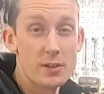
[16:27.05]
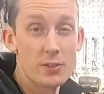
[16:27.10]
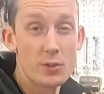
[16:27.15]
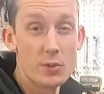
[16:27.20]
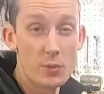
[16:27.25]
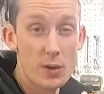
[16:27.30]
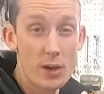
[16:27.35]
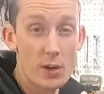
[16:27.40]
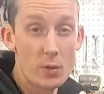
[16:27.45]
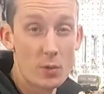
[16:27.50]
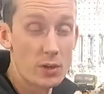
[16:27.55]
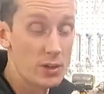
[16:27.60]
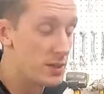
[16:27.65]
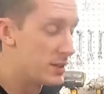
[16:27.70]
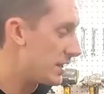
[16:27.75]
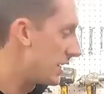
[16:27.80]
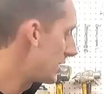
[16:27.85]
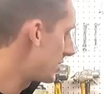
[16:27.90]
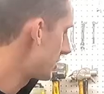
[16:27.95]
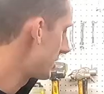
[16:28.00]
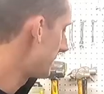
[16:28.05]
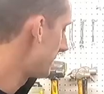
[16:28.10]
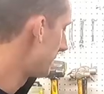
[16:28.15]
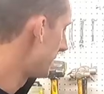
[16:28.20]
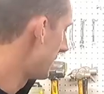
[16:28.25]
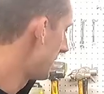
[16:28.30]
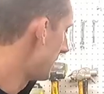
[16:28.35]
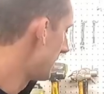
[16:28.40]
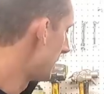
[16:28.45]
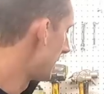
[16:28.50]
are in the right orientation.
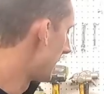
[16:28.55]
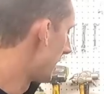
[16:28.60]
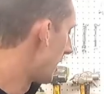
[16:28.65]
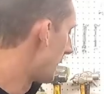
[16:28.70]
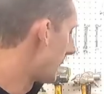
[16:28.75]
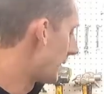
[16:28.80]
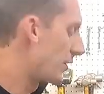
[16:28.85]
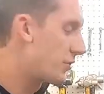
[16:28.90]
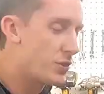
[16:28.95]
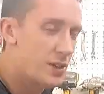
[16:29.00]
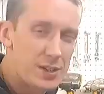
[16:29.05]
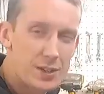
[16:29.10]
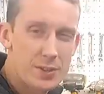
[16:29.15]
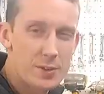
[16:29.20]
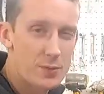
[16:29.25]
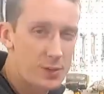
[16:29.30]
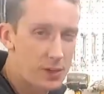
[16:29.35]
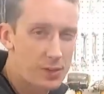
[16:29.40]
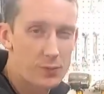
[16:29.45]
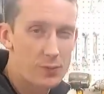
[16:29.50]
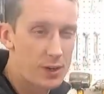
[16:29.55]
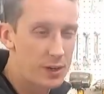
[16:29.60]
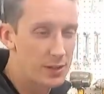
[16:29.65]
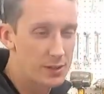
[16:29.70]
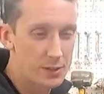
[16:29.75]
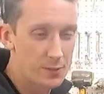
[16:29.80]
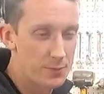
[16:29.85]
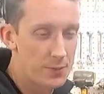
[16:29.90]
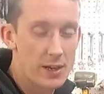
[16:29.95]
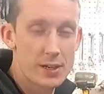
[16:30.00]
I'll try and see if I can find
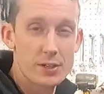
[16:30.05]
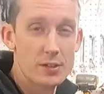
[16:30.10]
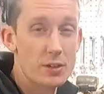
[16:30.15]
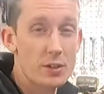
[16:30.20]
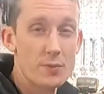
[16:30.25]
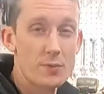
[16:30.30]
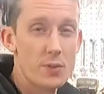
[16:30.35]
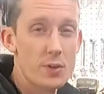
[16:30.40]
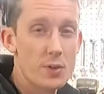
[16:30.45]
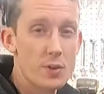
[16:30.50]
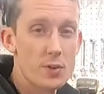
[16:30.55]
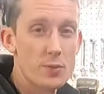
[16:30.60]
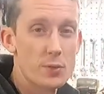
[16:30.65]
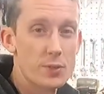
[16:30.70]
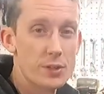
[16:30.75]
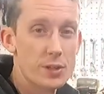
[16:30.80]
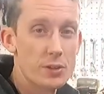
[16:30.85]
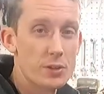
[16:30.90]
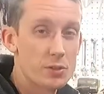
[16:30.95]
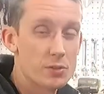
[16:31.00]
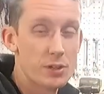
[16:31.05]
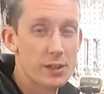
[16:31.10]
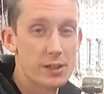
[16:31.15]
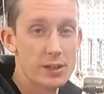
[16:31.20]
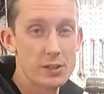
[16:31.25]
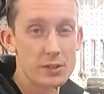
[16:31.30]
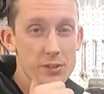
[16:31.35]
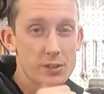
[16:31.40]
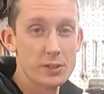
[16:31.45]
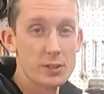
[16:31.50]
like a factory photo of what they look
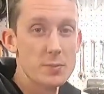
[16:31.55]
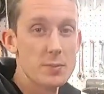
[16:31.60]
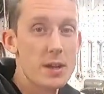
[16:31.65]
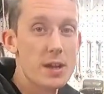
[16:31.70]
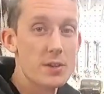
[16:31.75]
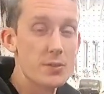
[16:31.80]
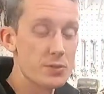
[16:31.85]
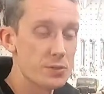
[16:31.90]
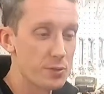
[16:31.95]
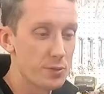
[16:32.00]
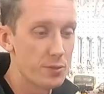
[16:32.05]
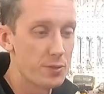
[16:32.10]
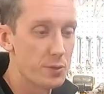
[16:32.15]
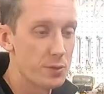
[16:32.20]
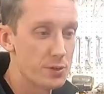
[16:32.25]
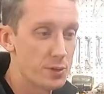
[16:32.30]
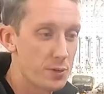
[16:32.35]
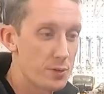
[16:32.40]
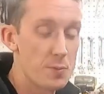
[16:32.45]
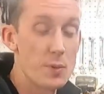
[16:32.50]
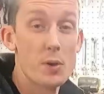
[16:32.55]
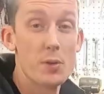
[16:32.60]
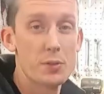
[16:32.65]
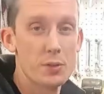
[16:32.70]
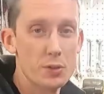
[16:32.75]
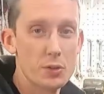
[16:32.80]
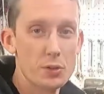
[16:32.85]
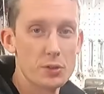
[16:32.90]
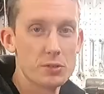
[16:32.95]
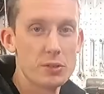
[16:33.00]
like. I'll look in the manual and see what they're
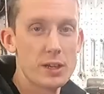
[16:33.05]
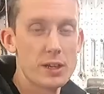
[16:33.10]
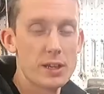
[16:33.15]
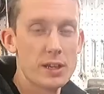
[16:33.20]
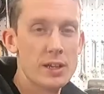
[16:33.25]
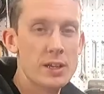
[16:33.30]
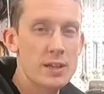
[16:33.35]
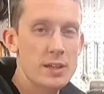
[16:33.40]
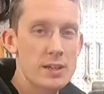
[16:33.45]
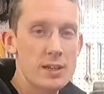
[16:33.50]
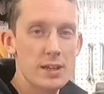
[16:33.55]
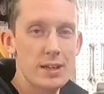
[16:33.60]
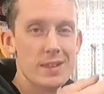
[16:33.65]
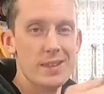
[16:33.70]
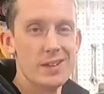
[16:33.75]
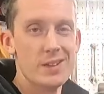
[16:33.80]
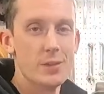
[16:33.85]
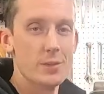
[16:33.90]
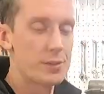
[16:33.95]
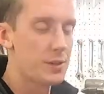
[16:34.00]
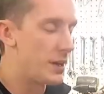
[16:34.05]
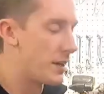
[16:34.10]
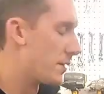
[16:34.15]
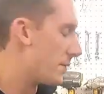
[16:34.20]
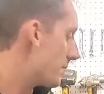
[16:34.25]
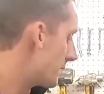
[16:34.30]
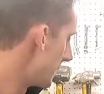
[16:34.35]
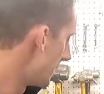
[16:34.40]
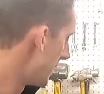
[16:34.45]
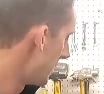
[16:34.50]
supposed to look like, and then I'll just kind
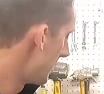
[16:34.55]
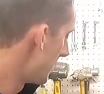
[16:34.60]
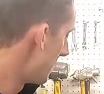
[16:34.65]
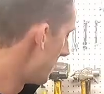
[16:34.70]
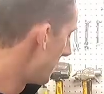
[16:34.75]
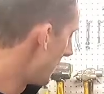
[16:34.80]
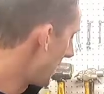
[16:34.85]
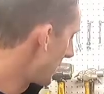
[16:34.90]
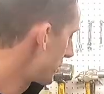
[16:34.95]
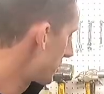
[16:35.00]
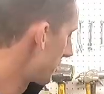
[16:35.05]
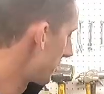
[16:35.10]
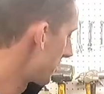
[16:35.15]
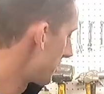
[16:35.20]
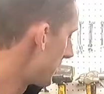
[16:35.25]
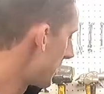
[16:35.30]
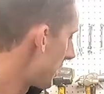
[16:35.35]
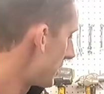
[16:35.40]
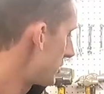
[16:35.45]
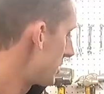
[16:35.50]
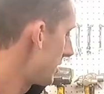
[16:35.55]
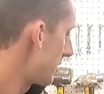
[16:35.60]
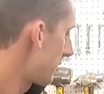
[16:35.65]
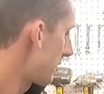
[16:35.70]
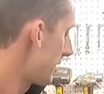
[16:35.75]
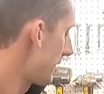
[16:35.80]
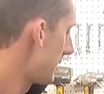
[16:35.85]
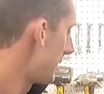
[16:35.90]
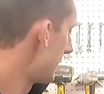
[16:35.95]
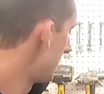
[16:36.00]
of match those
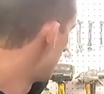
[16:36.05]
notches.